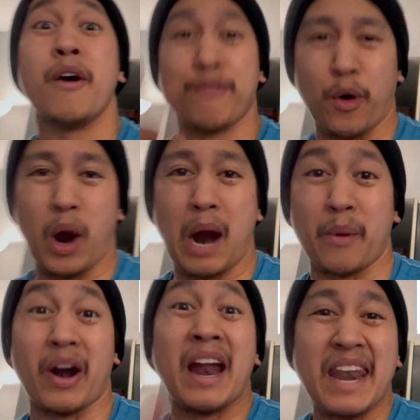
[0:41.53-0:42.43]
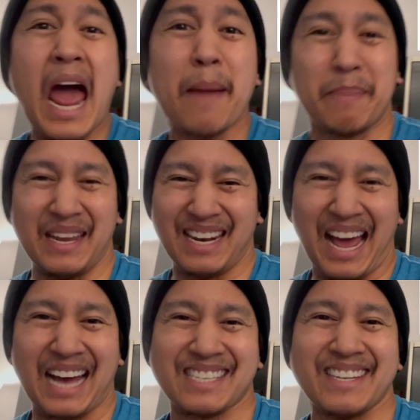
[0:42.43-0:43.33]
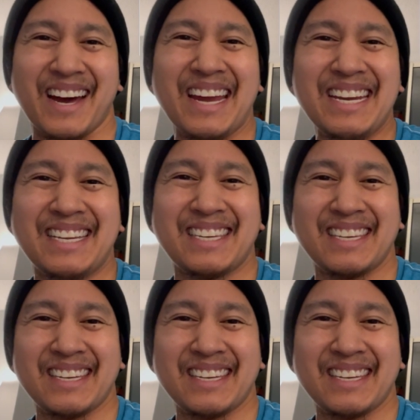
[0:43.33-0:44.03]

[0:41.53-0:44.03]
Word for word: four hour nap in last night,